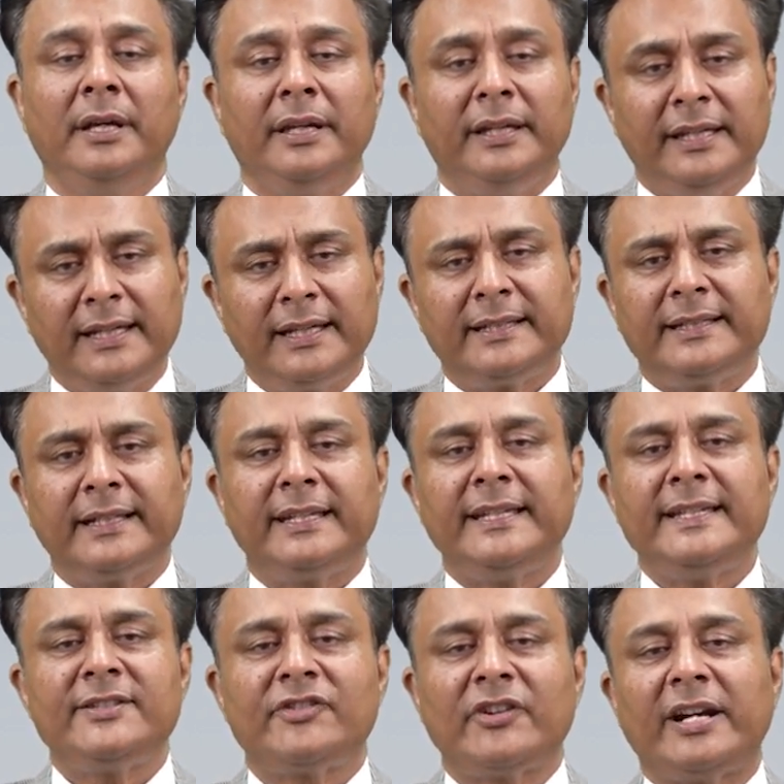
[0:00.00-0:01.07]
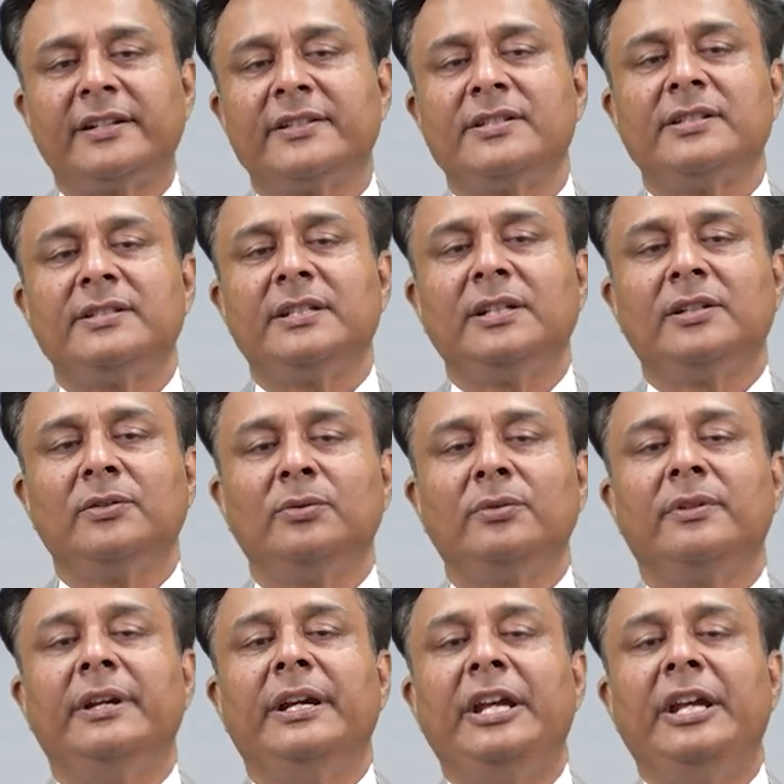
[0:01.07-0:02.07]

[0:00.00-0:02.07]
Here the key strategies include